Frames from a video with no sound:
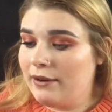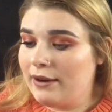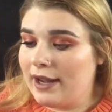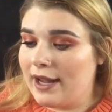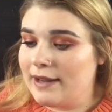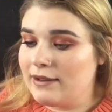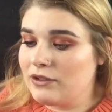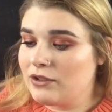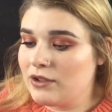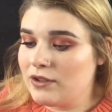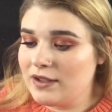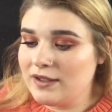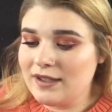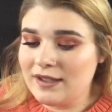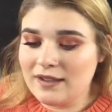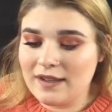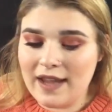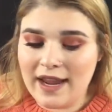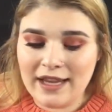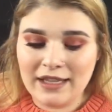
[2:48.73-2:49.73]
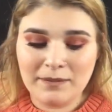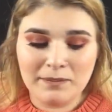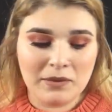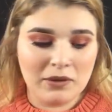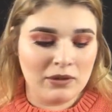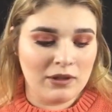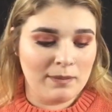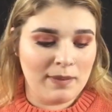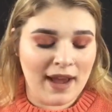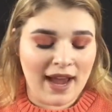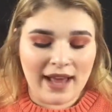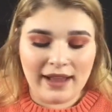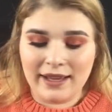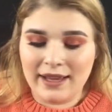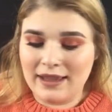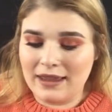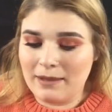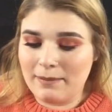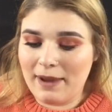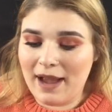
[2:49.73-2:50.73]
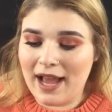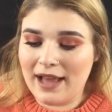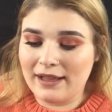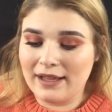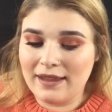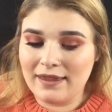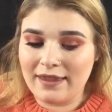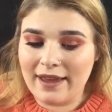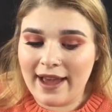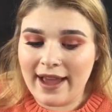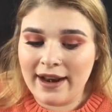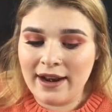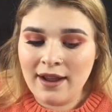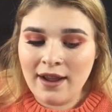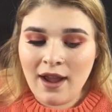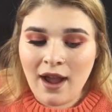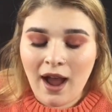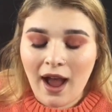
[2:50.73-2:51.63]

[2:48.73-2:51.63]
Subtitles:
Okay, so this is the Ace Beauty palette, the palette that